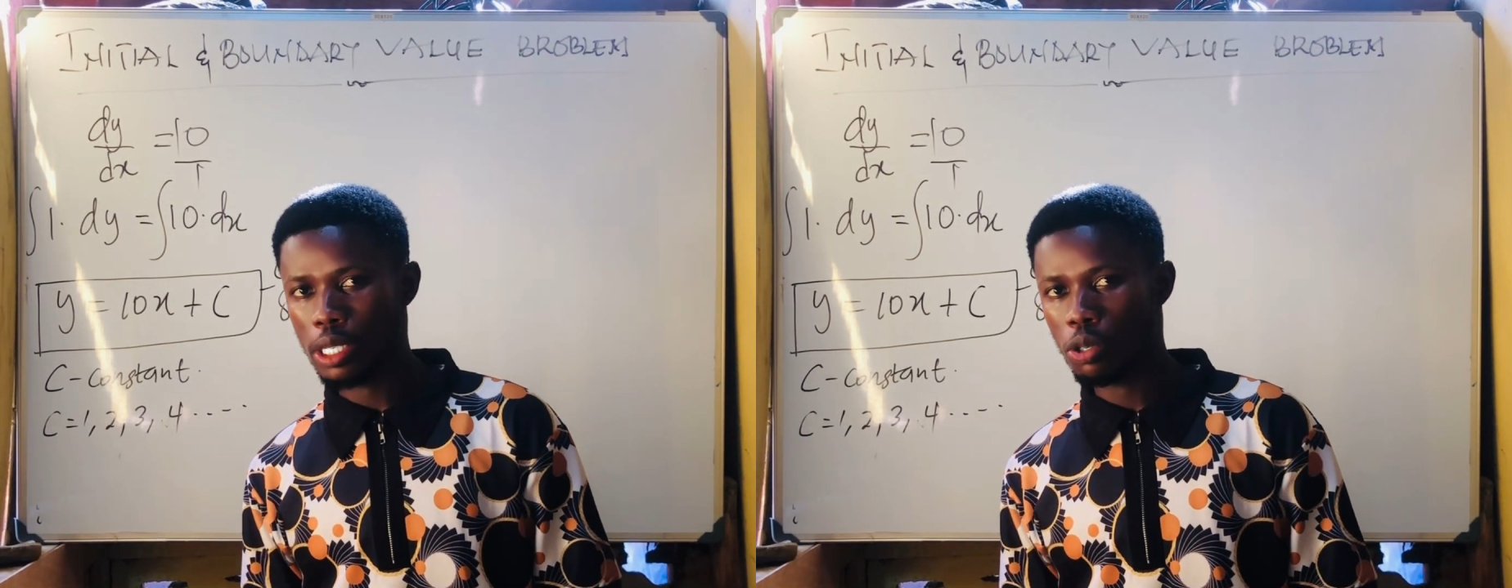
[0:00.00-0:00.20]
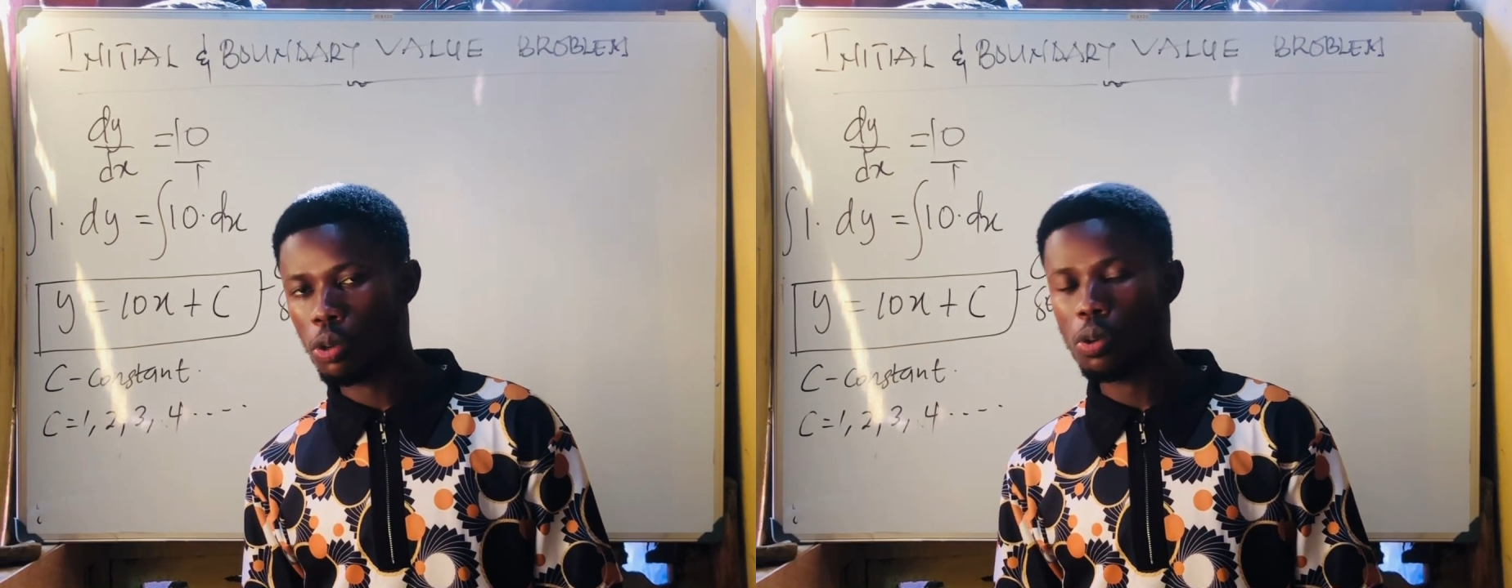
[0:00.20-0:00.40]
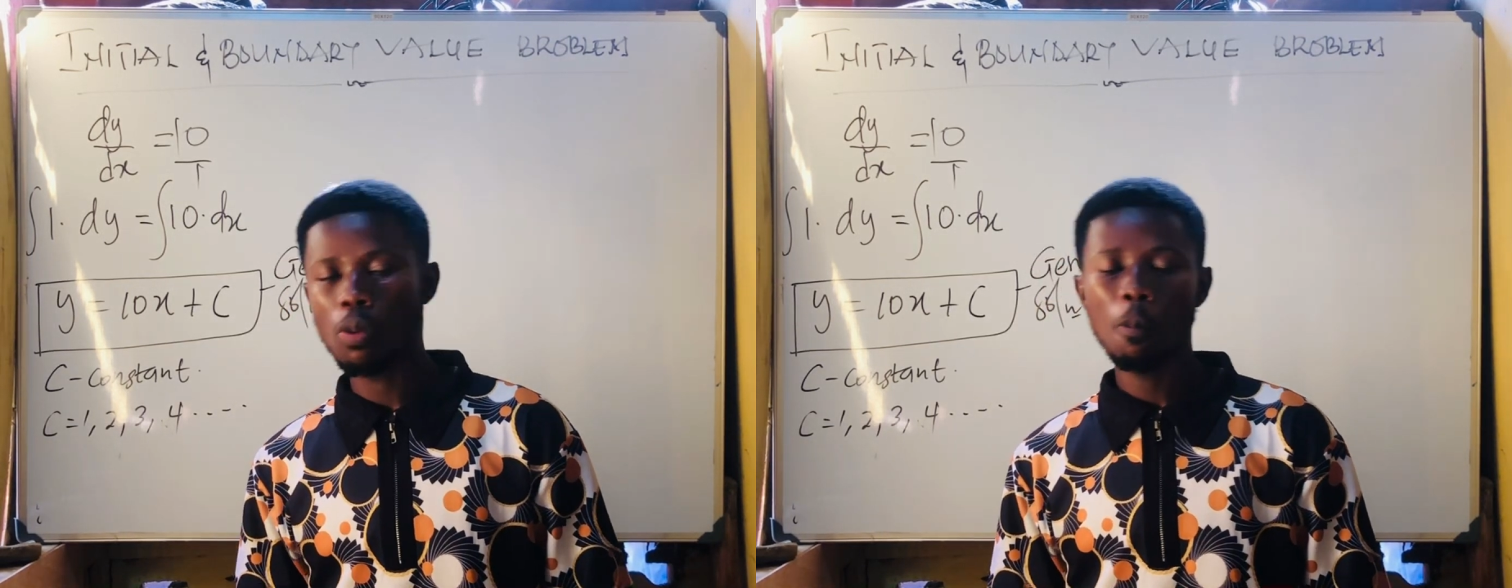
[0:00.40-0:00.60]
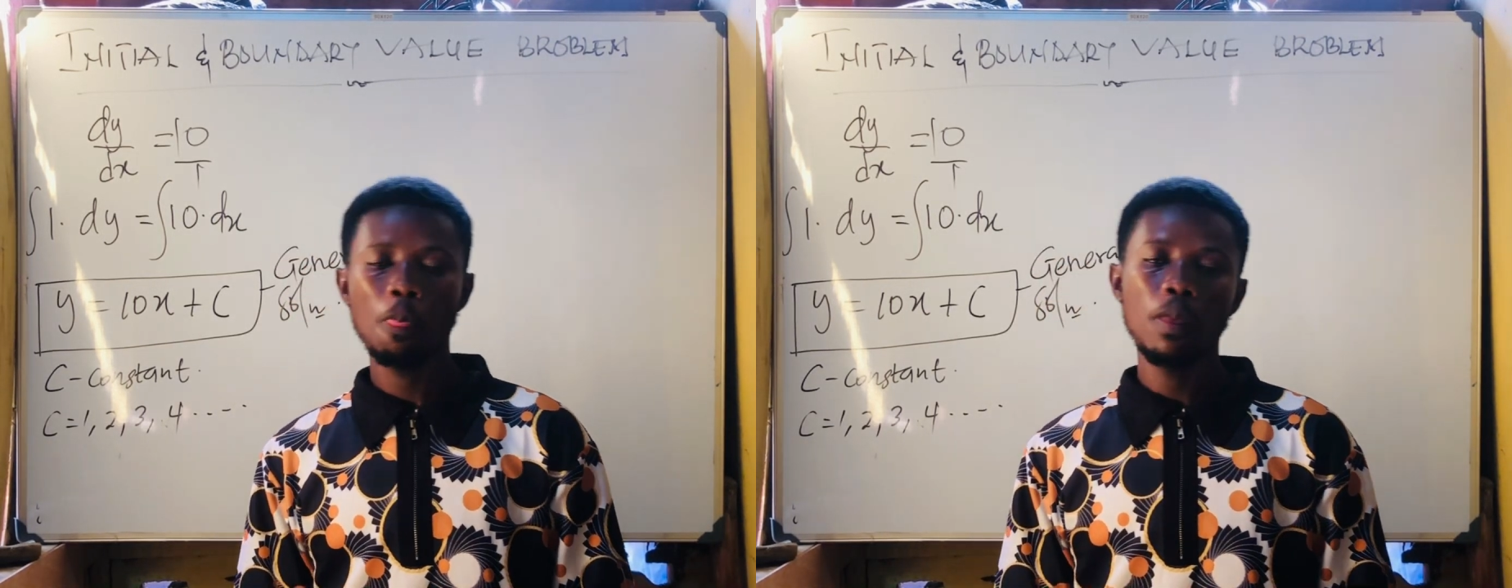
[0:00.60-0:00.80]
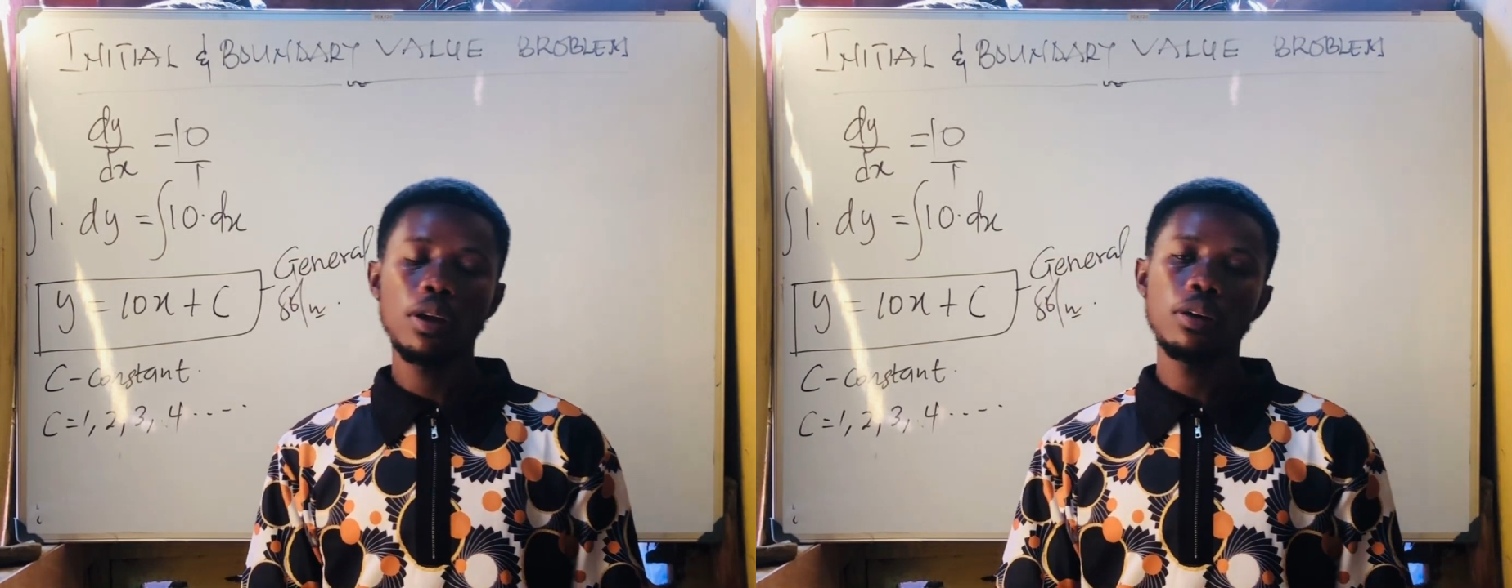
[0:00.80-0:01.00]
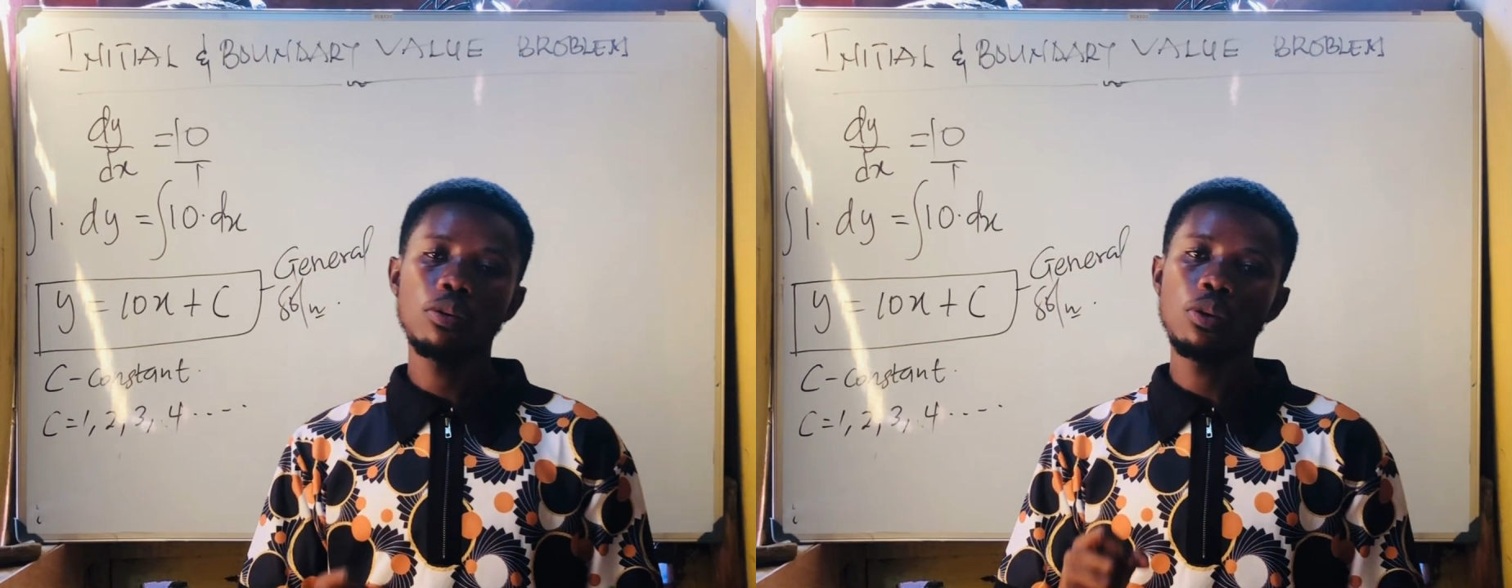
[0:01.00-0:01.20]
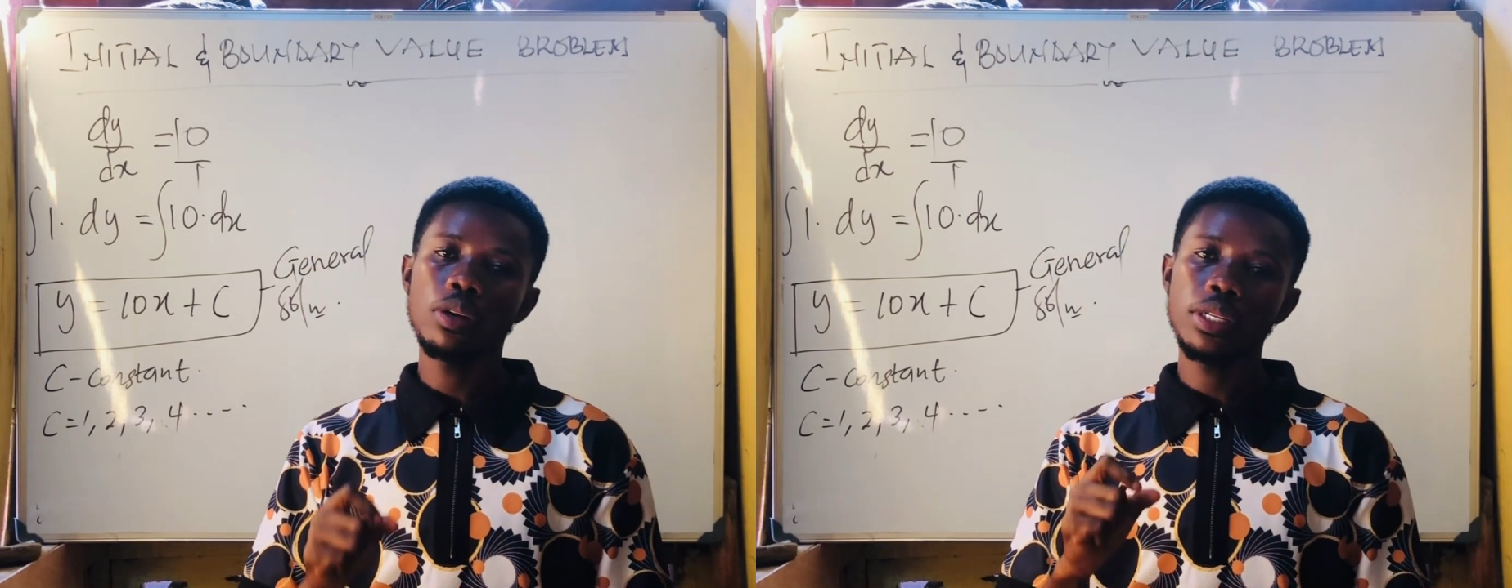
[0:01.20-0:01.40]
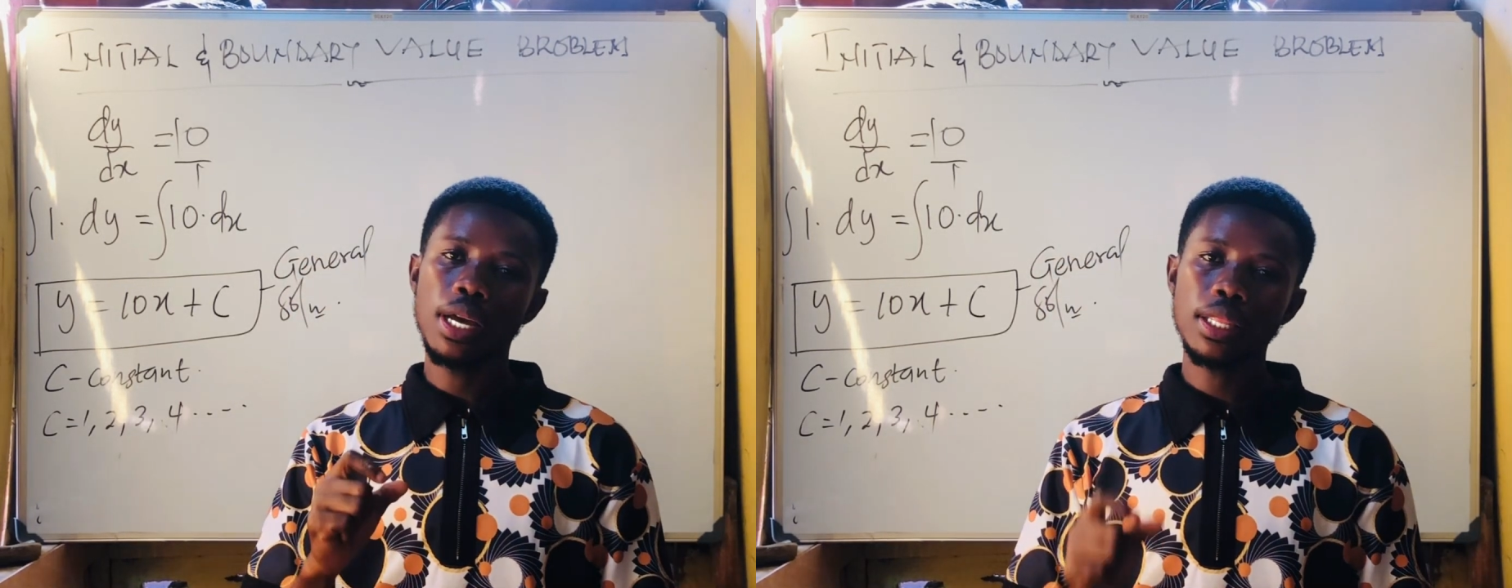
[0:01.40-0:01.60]
So
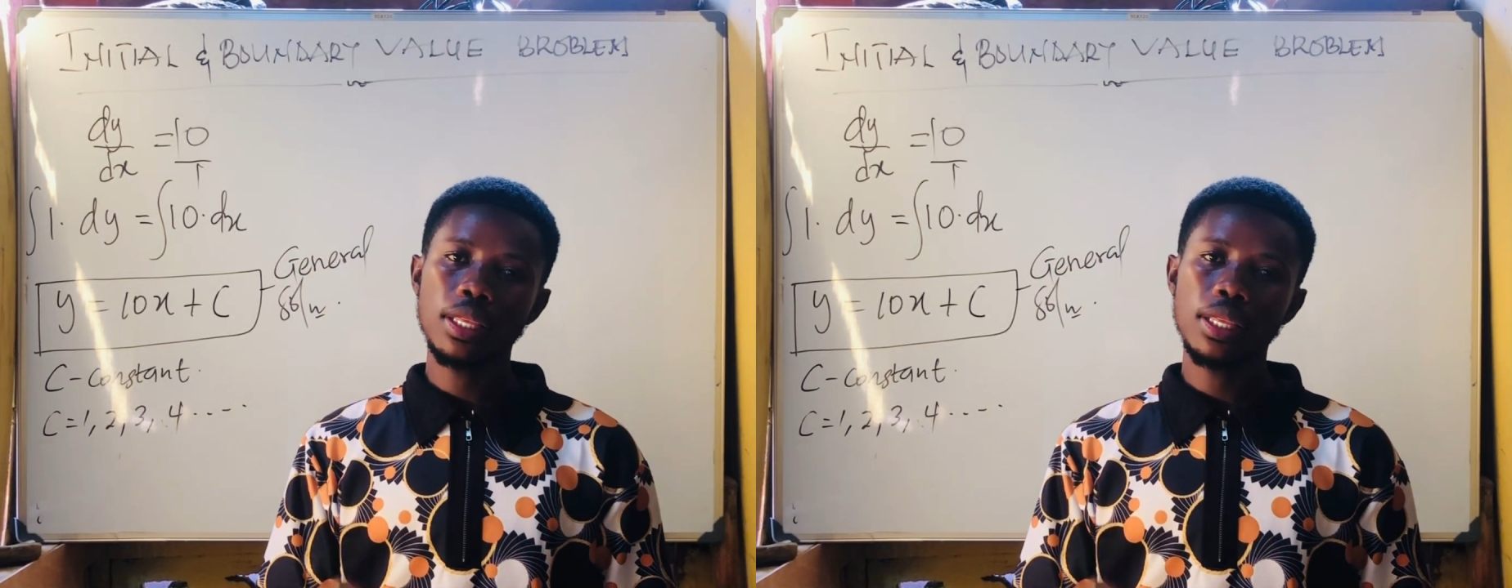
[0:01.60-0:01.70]
that